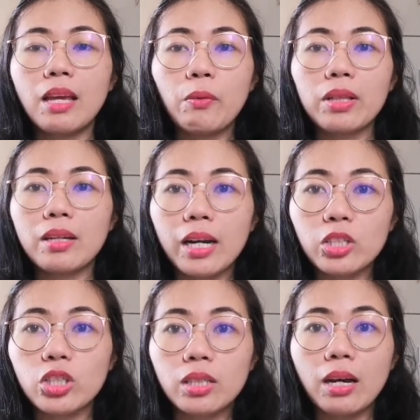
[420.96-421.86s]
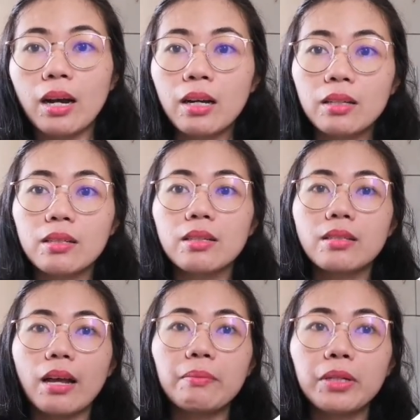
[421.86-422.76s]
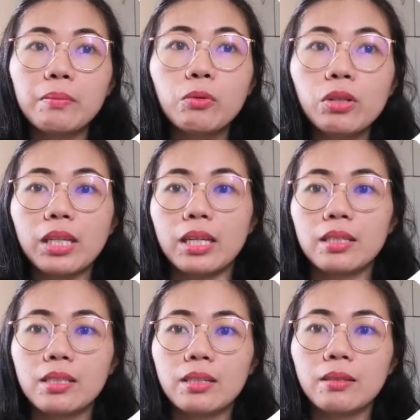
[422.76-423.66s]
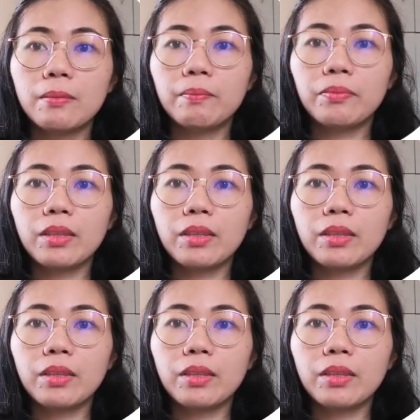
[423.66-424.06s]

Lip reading: they will catch the cyberbullies.